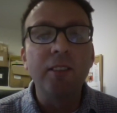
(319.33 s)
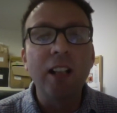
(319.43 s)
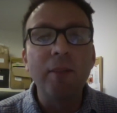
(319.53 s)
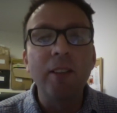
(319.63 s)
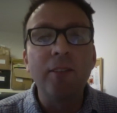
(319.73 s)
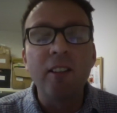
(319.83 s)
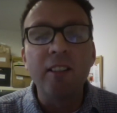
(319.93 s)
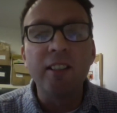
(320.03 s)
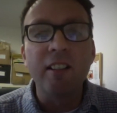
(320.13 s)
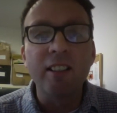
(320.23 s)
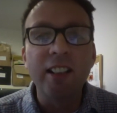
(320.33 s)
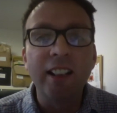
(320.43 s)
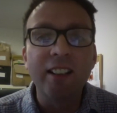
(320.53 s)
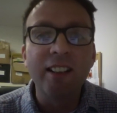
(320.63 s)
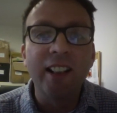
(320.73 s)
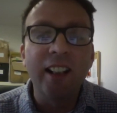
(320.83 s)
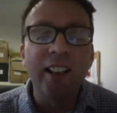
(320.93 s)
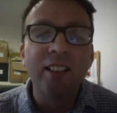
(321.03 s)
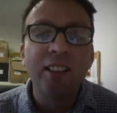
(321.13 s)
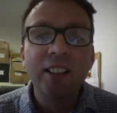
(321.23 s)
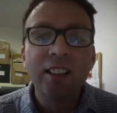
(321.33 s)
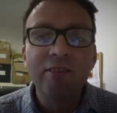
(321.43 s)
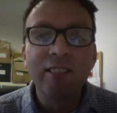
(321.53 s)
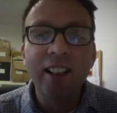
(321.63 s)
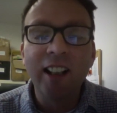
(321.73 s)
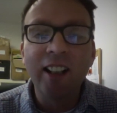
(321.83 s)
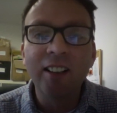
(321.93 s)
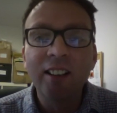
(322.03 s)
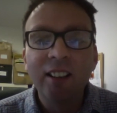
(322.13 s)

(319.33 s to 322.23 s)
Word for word: having fun, dancing and singing, drinking,